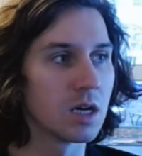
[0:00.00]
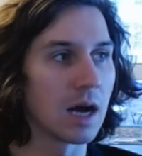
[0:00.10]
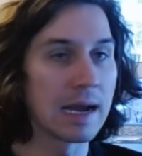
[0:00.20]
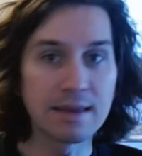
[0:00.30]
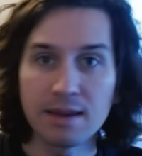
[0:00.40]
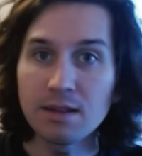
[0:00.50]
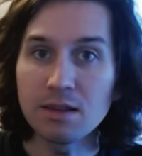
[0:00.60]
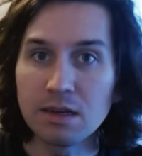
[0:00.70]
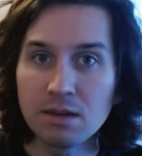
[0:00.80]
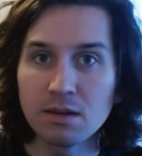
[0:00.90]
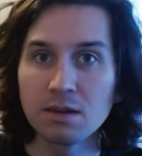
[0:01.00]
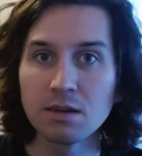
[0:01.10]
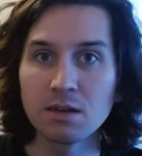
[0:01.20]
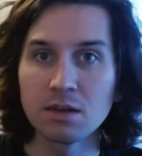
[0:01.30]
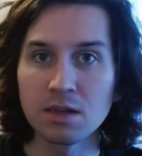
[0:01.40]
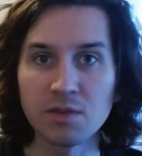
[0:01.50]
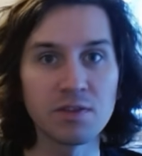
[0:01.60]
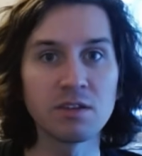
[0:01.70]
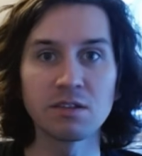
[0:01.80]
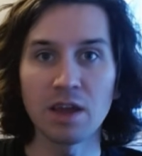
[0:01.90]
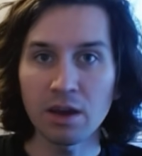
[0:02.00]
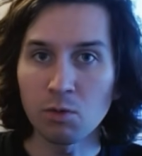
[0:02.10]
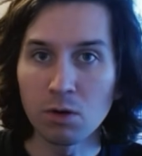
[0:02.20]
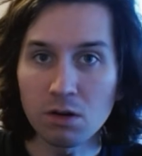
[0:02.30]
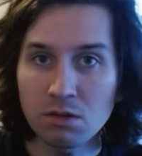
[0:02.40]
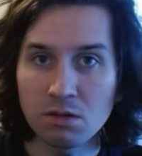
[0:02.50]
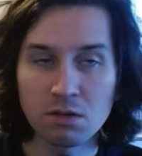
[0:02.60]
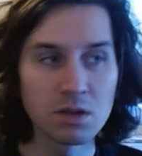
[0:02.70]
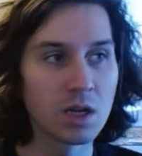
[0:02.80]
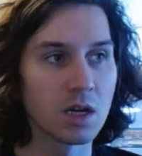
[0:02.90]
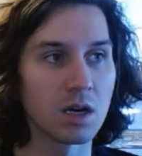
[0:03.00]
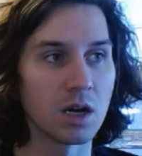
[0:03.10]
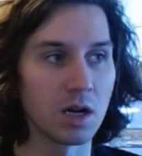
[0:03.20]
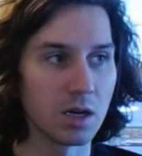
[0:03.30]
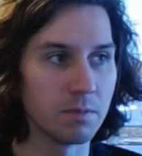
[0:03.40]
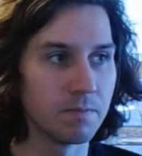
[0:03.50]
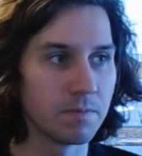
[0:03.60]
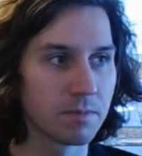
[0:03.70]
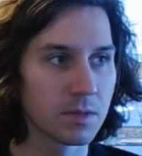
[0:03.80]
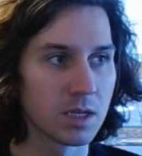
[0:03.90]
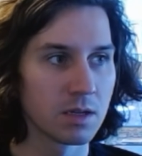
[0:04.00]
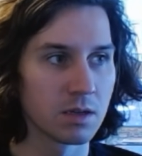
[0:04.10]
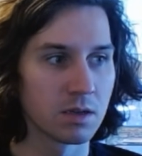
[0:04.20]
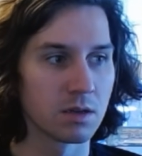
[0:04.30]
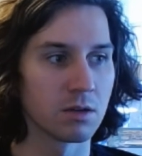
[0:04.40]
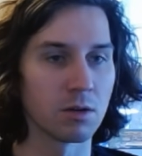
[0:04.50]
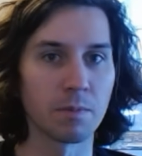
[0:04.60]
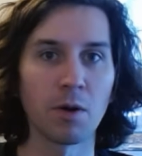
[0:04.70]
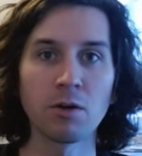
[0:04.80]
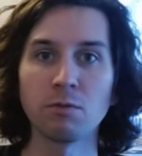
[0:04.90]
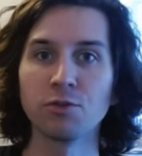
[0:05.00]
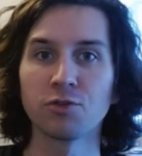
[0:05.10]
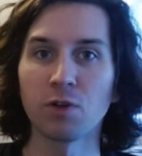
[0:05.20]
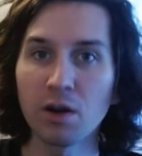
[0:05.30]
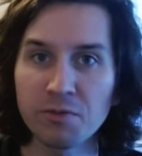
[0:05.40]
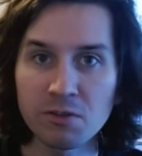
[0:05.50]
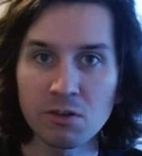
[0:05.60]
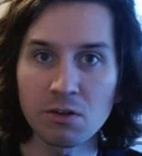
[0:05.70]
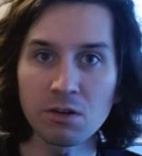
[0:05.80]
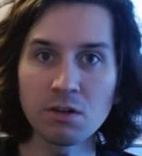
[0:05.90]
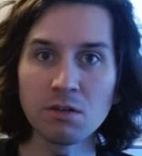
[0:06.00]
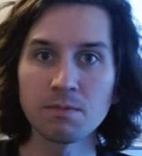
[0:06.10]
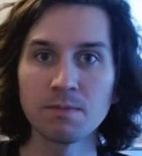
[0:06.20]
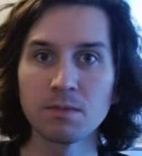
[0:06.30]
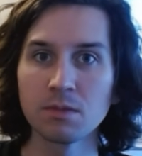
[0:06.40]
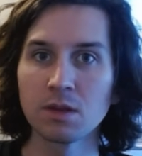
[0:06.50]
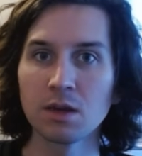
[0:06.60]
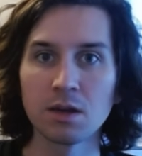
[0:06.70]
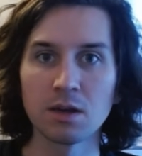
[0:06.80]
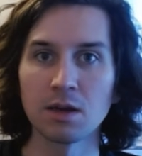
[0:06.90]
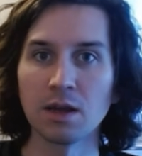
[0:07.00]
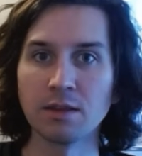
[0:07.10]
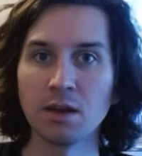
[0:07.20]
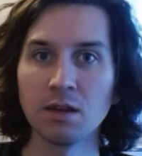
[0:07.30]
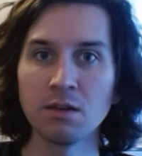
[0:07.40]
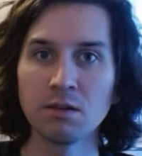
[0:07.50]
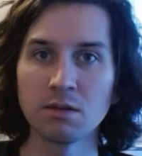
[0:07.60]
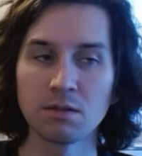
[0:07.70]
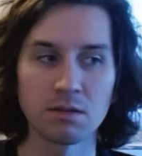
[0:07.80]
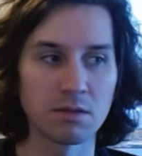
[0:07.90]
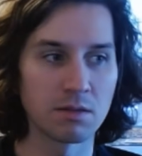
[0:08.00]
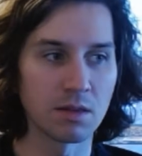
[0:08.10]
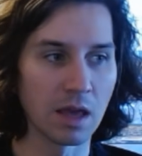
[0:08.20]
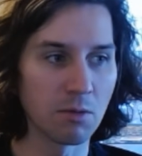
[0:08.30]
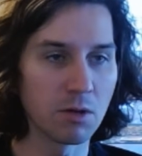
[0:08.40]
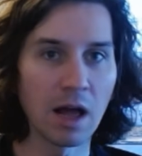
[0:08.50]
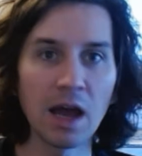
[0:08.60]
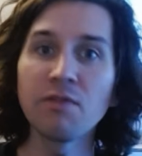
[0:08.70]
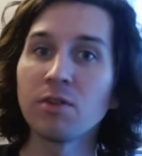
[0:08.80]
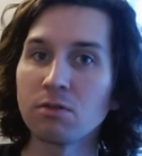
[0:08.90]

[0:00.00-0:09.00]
Ideally, if this deck works, your opponent will draw for turn, and then they will have no